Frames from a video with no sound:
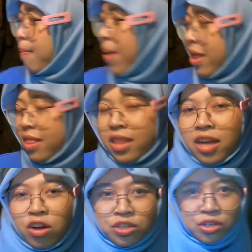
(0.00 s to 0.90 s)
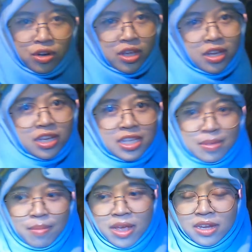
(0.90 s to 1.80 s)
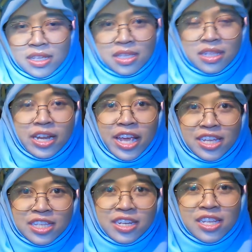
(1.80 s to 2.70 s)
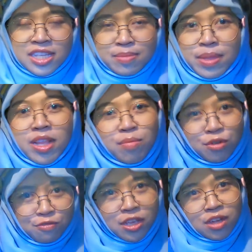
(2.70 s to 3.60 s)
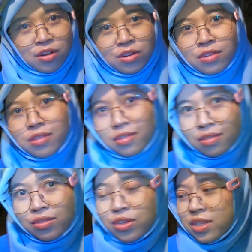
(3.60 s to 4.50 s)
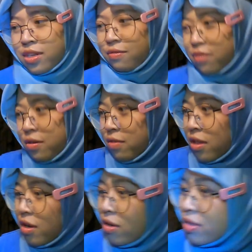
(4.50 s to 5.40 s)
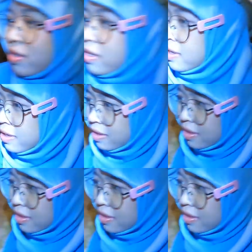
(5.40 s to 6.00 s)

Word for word: but the host rock in this mine is, is, metamorphic rock. So it's written with the rock.